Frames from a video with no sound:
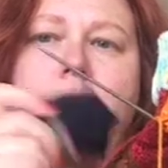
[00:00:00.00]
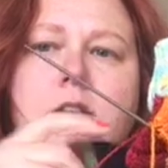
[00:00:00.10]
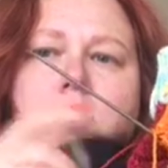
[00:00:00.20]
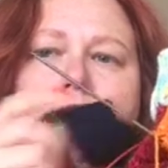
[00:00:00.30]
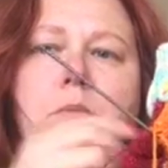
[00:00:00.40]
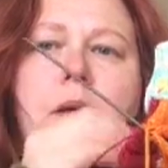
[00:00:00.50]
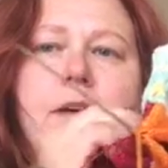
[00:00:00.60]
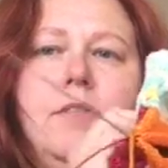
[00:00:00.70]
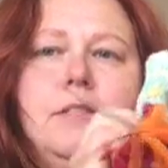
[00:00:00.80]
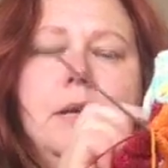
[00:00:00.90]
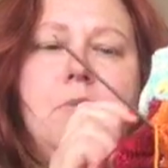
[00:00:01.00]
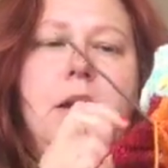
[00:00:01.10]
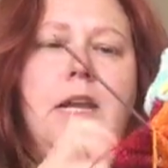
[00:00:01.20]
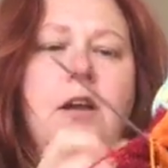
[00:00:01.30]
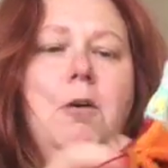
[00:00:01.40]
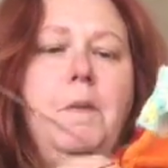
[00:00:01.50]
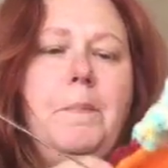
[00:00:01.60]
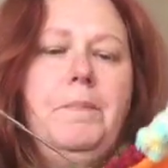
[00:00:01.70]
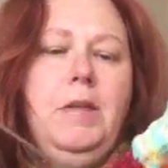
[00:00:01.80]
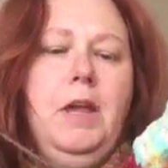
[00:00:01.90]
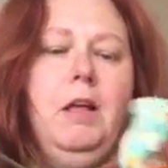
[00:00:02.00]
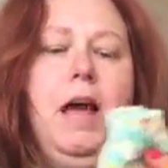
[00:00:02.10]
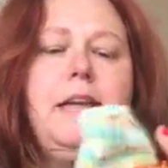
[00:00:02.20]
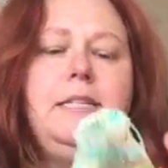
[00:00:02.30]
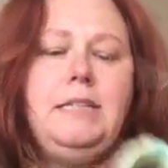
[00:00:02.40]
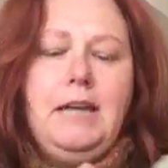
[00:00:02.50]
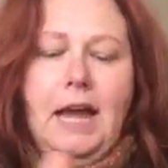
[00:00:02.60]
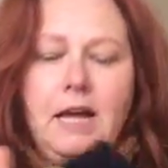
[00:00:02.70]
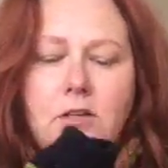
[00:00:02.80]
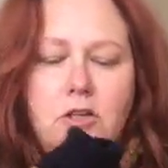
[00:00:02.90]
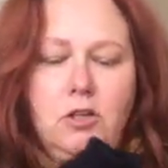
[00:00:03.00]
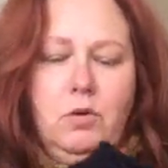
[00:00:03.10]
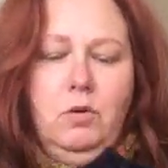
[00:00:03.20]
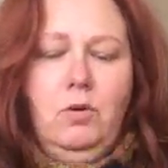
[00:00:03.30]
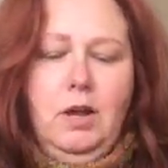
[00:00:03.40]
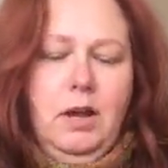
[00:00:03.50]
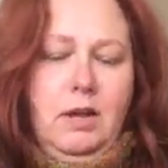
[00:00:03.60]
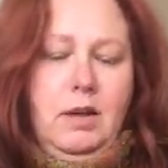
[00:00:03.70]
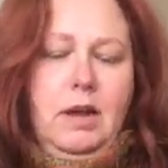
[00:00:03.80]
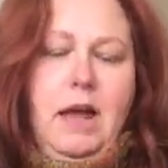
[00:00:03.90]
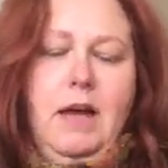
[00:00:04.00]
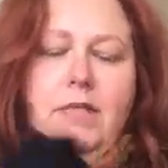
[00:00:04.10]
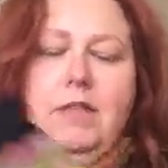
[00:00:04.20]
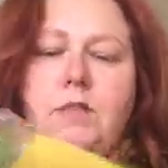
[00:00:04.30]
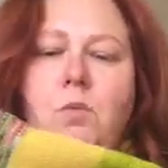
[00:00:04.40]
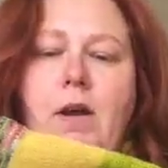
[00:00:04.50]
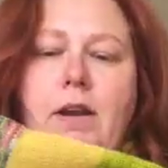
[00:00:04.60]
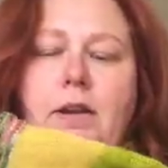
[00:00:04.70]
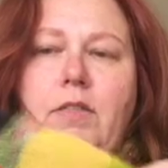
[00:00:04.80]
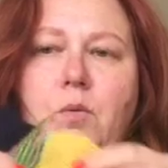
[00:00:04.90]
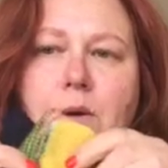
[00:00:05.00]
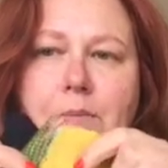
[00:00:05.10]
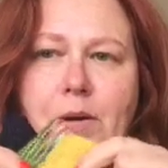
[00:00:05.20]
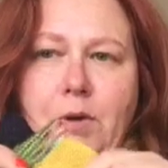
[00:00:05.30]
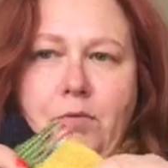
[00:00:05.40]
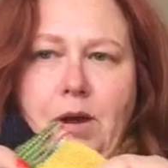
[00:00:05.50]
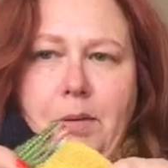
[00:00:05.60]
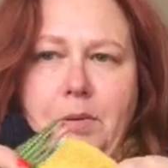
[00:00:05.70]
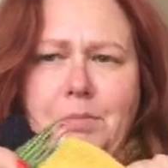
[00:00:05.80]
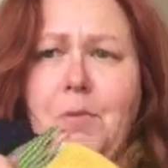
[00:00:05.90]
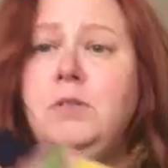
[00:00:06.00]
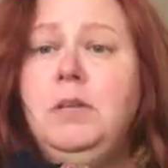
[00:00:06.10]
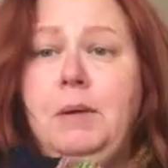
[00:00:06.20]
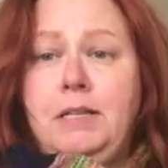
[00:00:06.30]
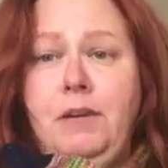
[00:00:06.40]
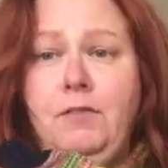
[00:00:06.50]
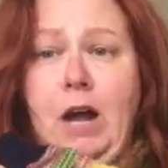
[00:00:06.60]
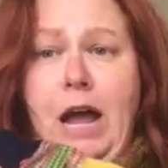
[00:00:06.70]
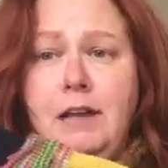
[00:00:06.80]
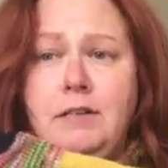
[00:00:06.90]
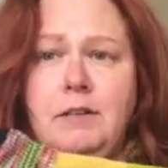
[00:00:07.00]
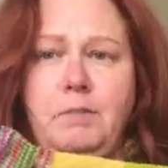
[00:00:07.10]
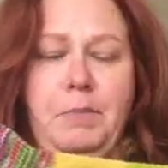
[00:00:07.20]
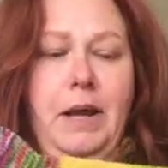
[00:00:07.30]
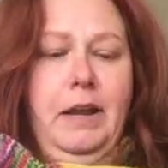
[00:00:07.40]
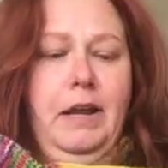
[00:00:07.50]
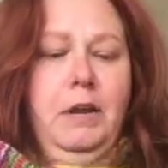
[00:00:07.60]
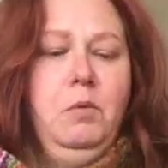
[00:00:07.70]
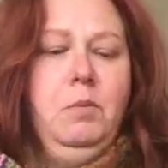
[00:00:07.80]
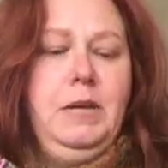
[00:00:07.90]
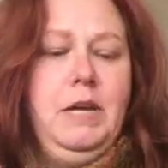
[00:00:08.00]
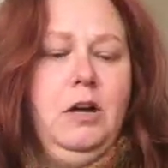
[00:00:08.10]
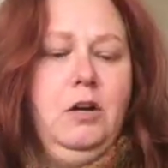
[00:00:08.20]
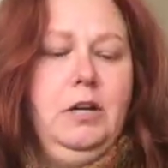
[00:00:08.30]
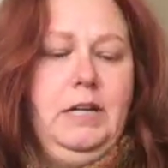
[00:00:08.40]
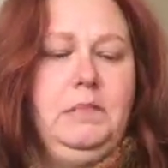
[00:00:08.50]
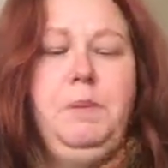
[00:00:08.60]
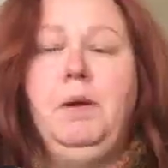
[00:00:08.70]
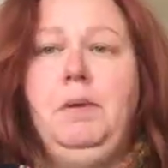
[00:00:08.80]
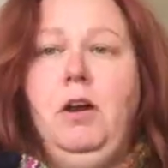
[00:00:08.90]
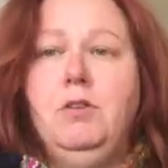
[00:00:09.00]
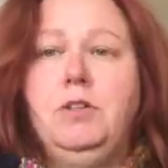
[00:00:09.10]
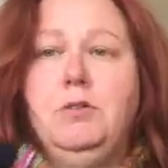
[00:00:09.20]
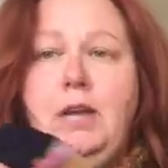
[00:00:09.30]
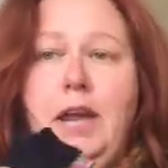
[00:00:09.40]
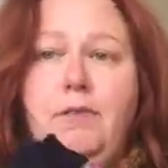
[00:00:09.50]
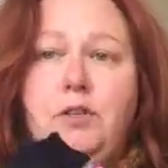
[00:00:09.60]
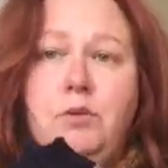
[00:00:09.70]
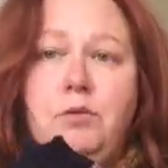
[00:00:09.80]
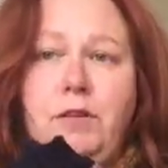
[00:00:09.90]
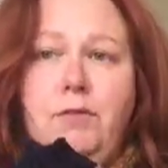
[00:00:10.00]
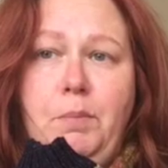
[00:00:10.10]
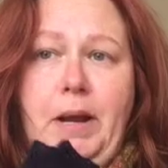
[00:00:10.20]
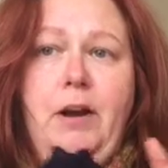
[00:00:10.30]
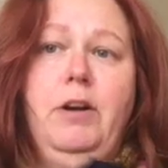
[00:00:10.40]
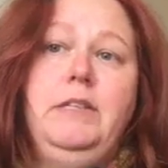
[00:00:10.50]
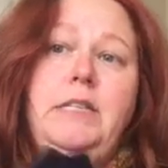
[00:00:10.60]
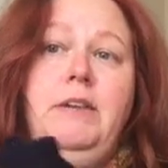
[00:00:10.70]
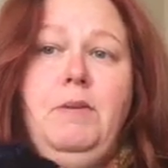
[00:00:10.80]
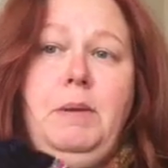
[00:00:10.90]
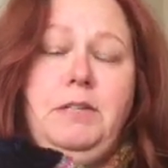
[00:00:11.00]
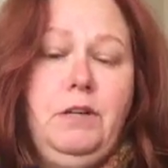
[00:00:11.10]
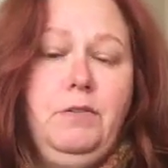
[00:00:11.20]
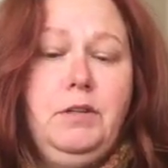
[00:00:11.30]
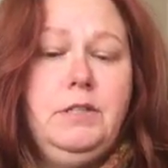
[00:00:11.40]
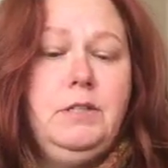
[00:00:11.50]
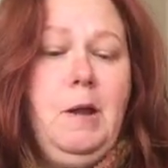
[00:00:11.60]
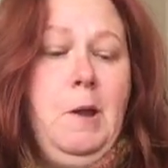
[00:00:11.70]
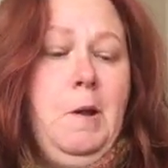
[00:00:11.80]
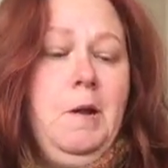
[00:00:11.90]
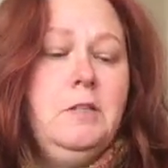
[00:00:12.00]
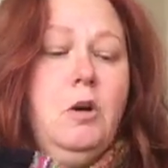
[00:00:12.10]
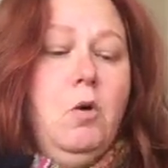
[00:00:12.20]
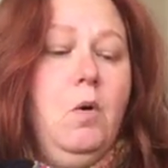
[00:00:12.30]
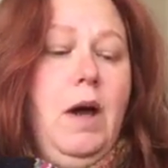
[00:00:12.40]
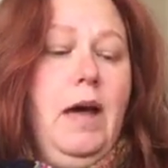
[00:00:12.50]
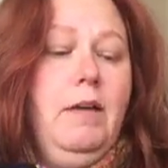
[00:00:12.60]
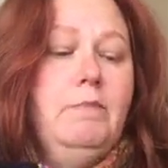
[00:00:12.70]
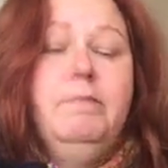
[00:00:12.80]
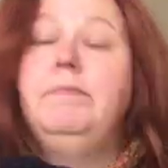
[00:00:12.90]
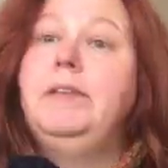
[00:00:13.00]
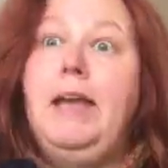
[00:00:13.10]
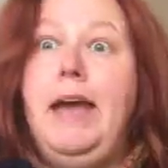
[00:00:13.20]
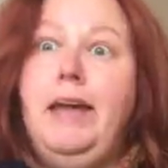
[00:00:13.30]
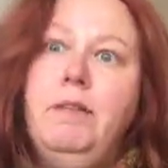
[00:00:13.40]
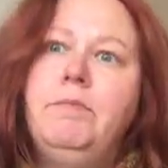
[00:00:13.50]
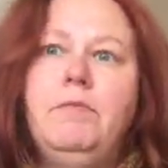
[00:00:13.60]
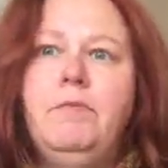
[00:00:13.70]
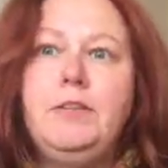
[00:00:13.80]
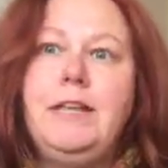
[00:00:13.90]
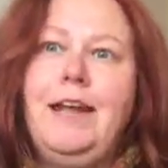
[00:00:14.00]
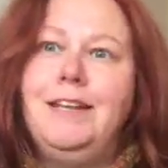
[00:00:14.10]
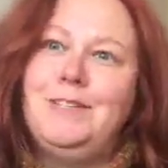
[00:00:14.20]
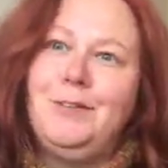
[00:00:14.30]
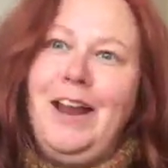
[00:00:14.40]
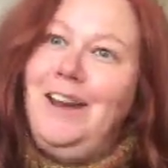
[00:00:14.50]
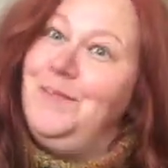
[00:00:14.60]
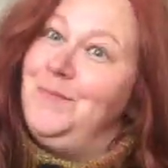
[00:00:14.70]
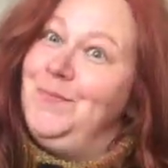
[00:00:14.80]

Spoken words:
So it will have the same red heel. I did not do on this one the 1x1 rib, mostly because I forgot, but it will be a good experiment also to have two different pair and see if it makes a difference. So yay for science, right?